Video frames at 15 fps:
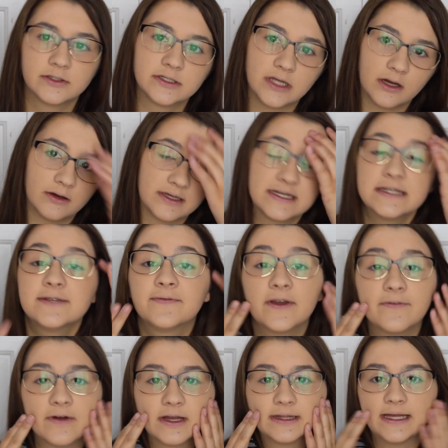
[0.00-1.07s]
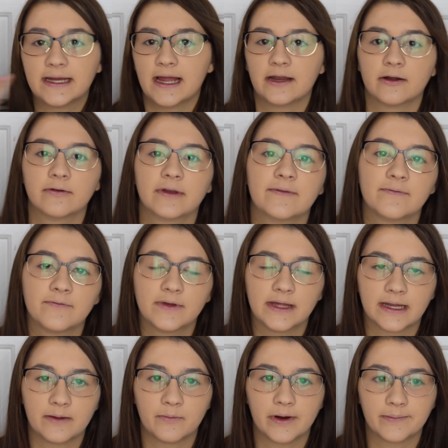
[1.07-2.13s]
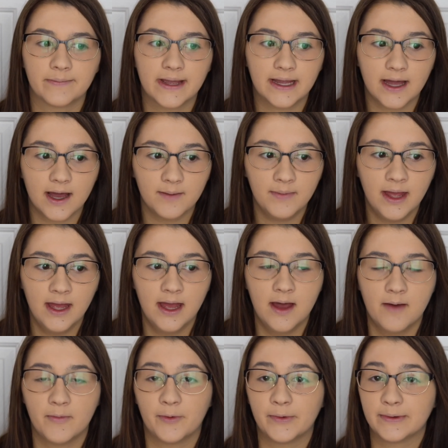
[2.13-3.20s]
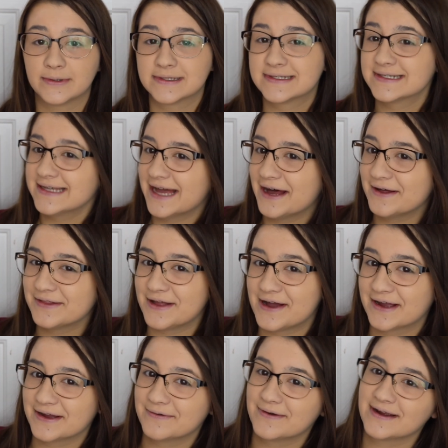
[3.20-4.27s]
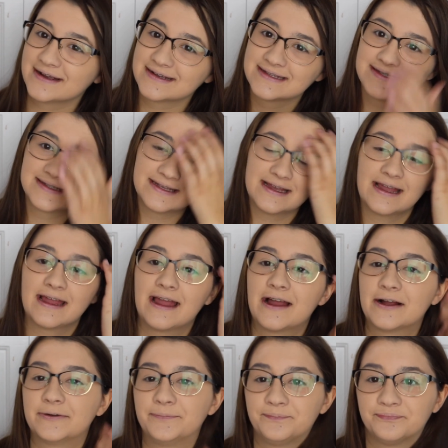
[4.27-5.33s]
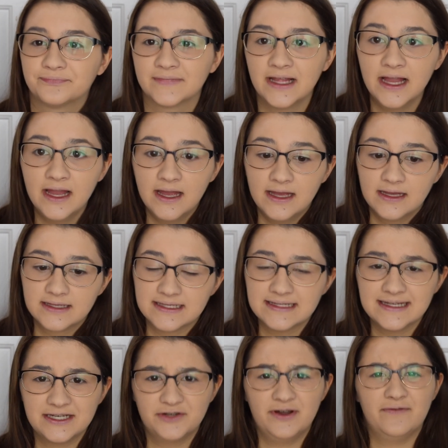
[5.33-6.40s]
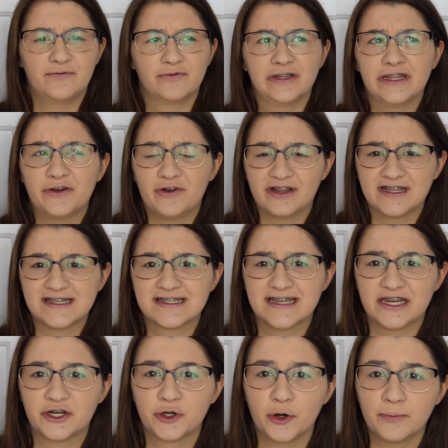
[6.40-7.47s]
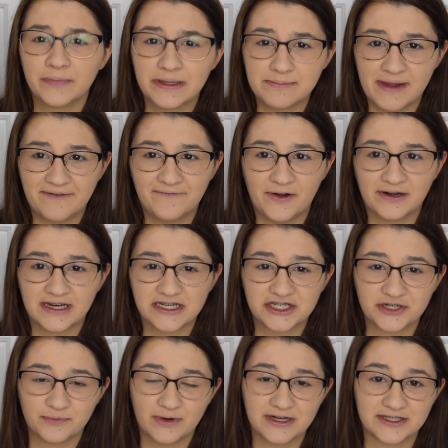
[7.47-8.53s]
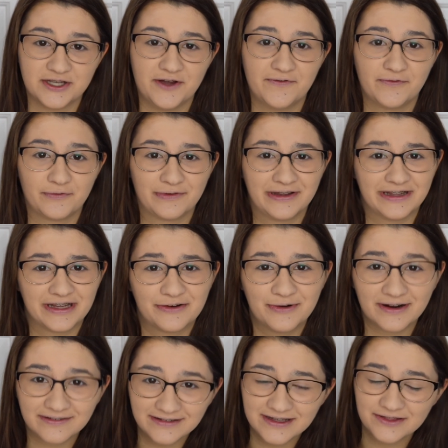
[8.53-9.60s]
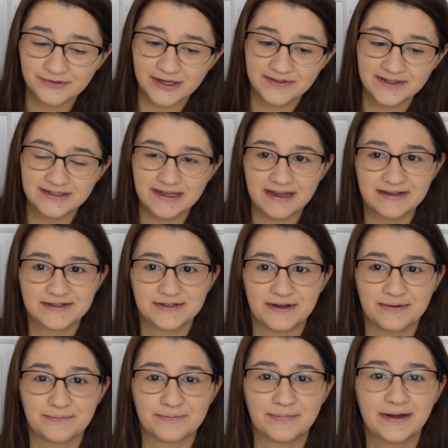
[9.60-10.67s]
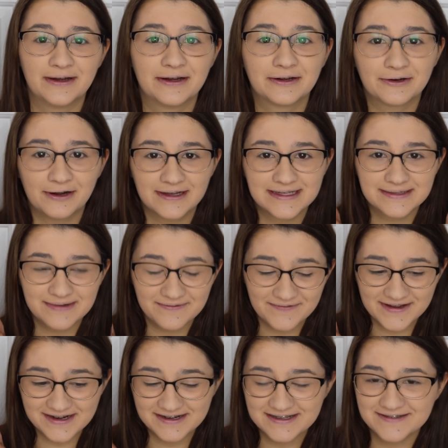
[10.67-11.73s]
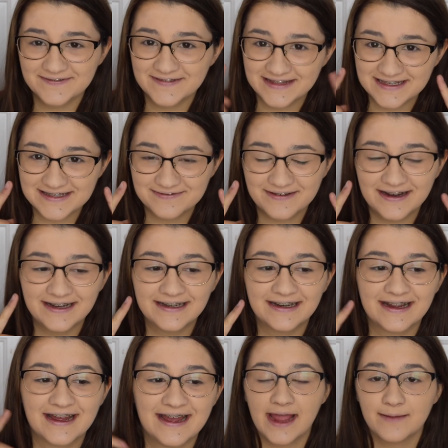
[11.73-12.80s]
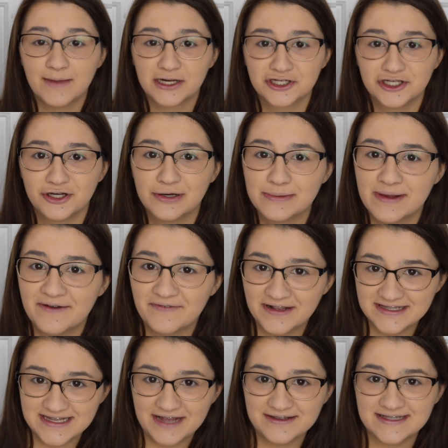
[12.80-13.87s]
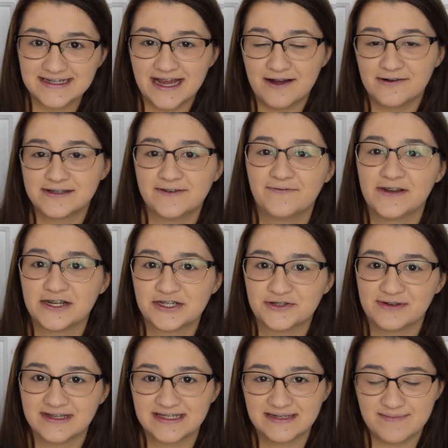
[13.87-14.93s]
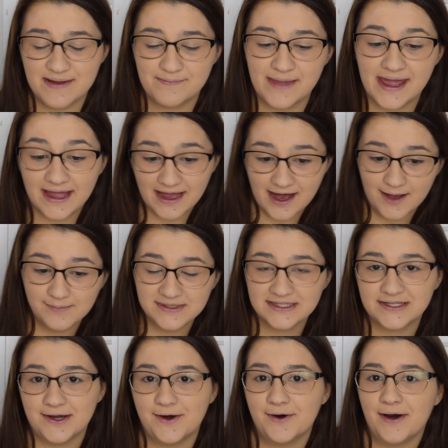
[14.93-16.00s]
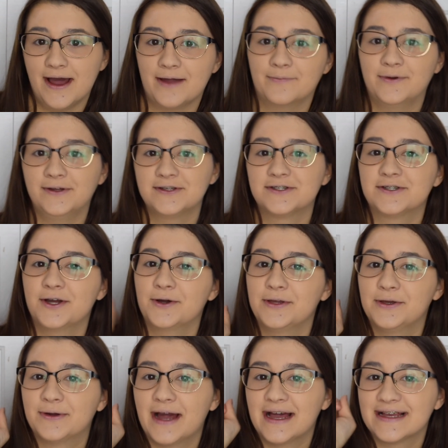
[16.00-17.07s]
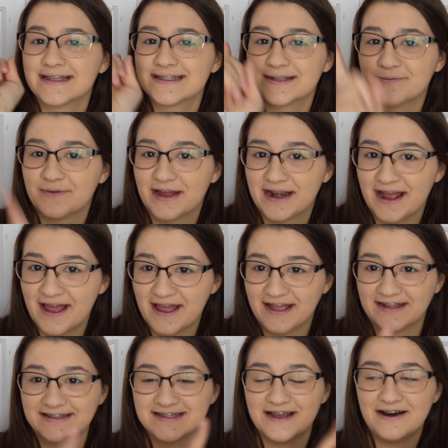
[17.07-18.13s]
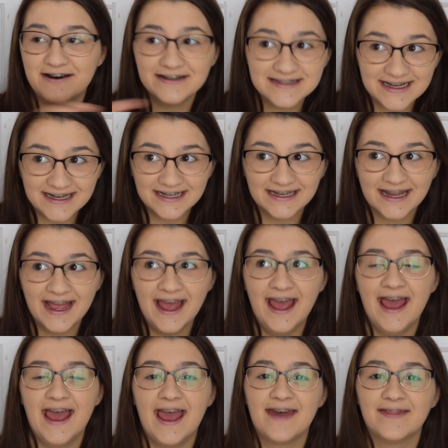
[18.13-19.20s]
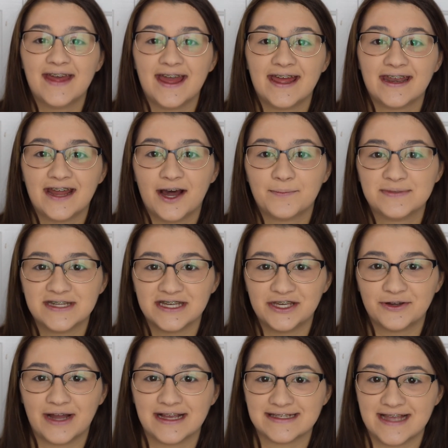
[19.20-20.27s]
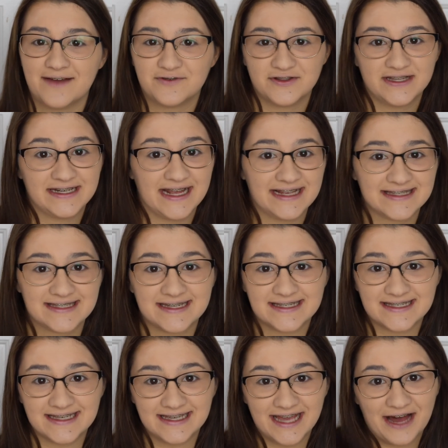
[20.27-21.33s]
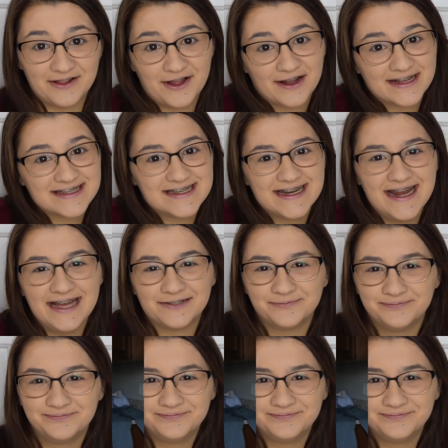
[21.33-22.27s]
So it does feel very light. I don't even feel like I'm wearing makeup, but we will see how long it wears. Since I do have really oily skin, normally my foundation wears off really quickly throughout the day, so I'm crossing my fingers for this one. I am actually going to my friend's house now to finish the rest of my makeup, so I will show you guys when it's all done, and then update you guys after the dance to see how long it stayed on.